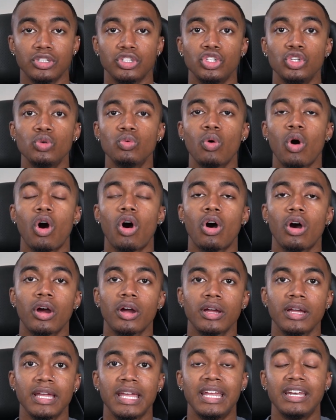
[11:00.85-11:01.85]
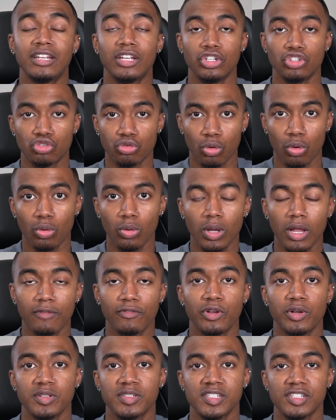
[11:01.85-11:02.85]
You are in control of
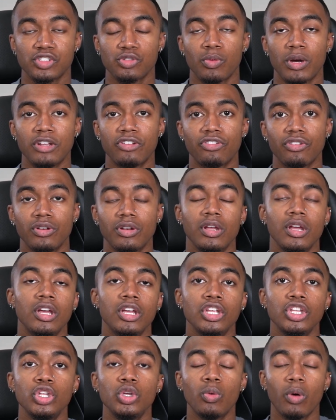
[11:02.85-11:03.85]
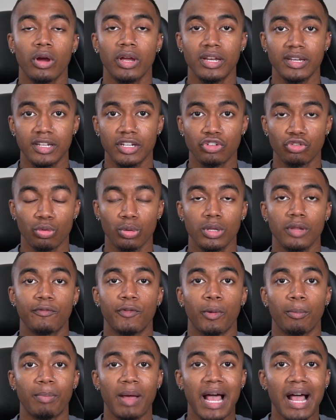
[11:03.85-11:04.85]
your situation. You are in control of
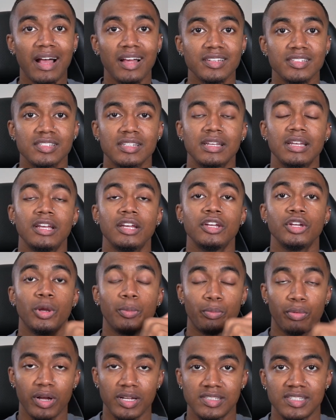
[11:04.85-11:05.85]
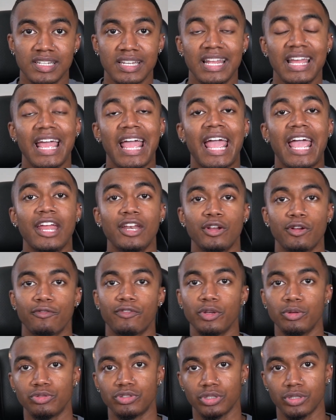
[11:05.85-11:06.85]
your past, your present, and your
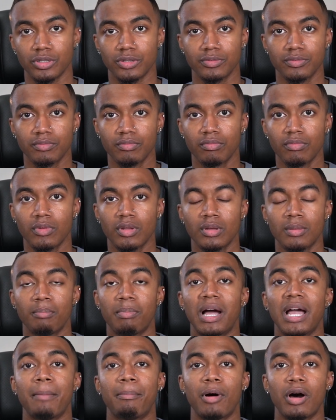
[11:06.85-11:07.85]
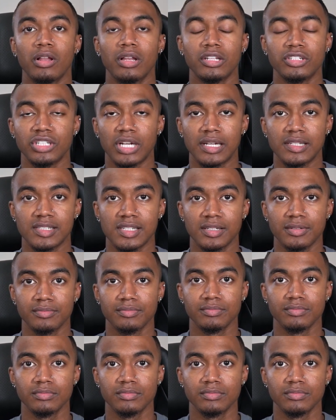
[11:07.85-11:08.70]
future by apologizing.